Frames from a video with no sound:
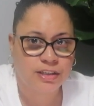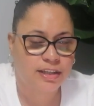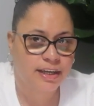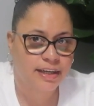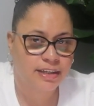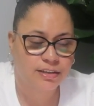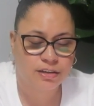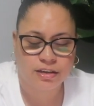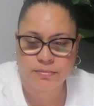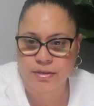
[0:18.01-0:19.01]
Today it's
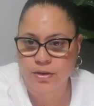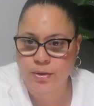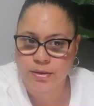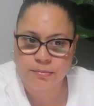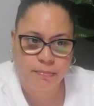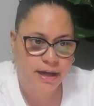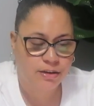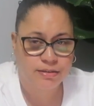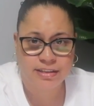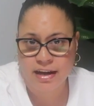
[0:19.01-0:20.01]
going to be all
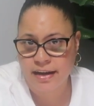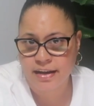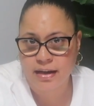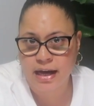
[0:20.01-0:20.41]
about tech.